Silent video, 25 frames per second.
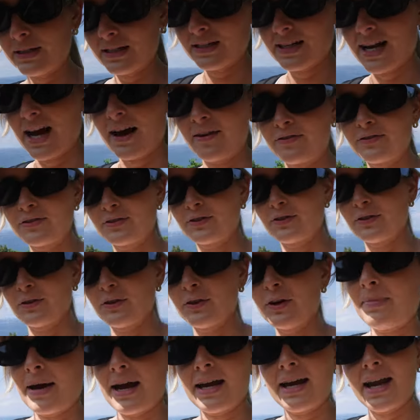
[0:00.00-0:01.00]
didn't have
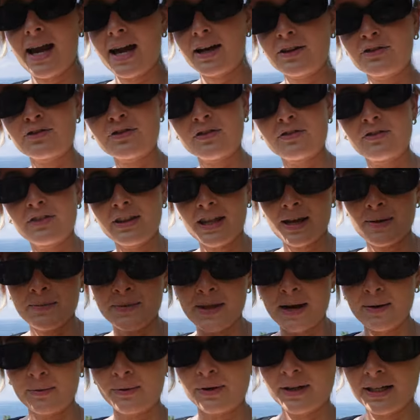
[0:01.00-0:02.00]
to pay extra for them.
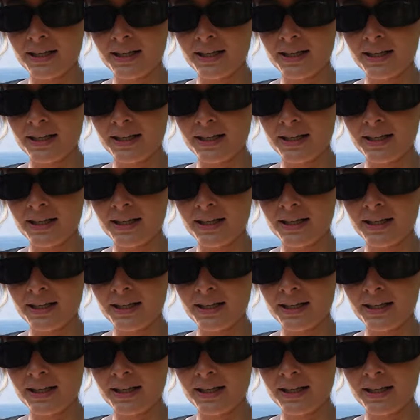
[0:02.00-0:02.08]
They were